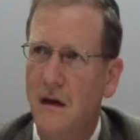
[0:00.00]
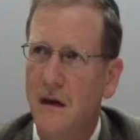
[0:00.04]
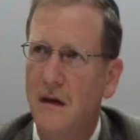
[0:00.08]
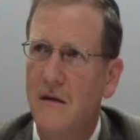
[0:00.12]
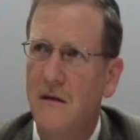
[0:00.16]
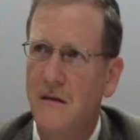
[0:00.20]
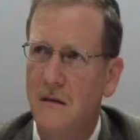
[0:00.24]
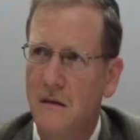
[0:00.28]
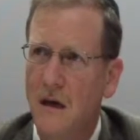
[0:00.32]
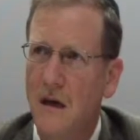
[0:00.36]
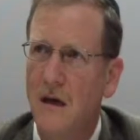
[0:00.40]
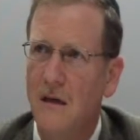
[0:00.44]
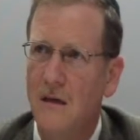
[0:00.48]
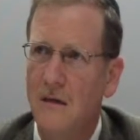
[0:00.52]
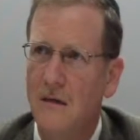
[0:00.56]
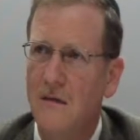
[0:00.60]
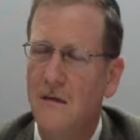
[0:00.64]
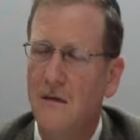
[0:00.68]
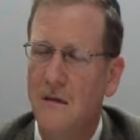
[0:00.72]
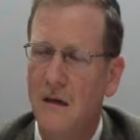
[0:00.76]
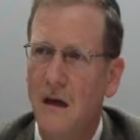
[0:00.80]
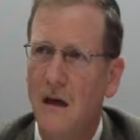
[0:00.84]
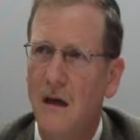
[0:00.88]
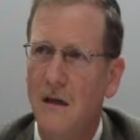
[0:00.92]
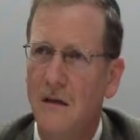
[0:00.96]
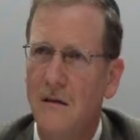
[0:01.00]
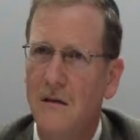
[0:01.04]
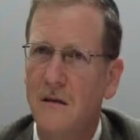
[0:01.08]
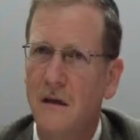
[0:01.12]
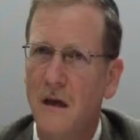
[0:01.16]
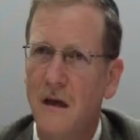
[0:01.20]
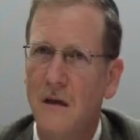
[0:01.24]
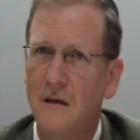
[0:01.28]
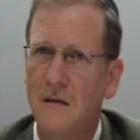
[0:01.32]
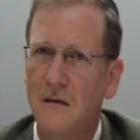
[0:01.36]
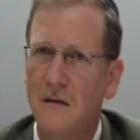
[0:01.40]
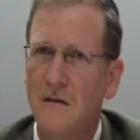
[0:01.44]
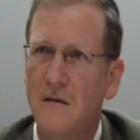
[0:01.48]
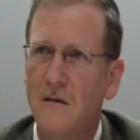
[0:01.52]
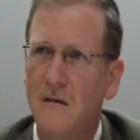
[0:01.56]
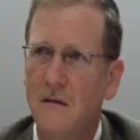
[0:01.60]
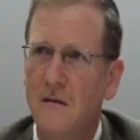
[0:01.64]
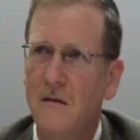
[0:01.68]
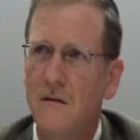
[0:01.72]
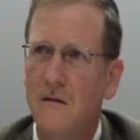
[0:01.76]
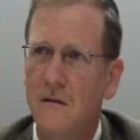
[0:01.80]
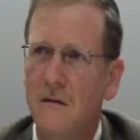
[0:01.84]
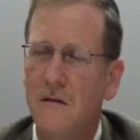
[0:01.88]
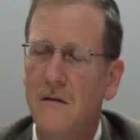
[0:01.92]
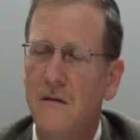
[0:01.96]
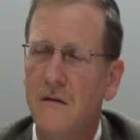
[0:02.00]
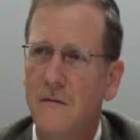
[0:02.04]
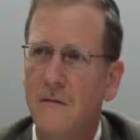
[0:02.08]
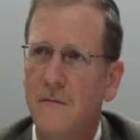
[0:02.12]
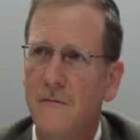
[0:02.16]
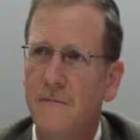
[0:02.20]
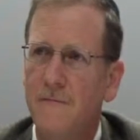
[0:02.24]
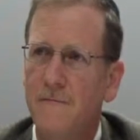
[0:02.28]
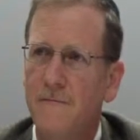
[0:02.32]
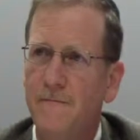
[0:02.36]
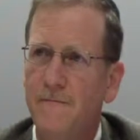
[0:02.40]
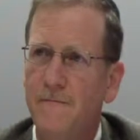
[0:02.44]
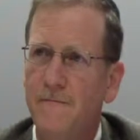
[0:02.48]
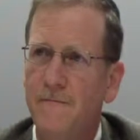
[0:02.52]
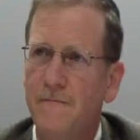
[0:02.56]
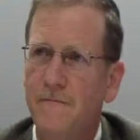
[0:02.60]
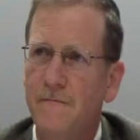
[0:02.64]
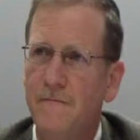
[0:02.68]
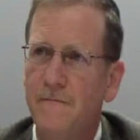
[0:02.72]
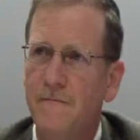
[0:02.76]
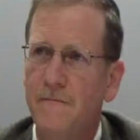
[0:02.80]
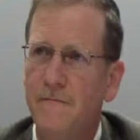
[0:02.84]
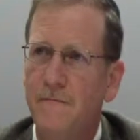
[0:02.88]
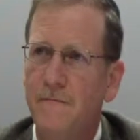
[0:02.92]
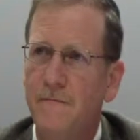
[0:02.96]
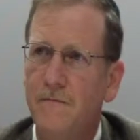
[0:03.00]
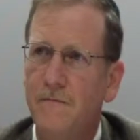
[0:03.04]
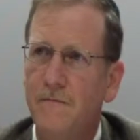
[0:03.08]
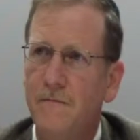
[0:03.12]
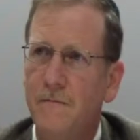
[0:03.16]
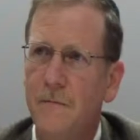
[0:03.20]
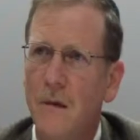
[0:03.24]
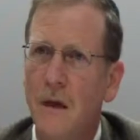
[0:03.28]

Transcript: Yes, uh, yes, yes, or, oh, yes. Or, oh, or oh, you just sending them a copy?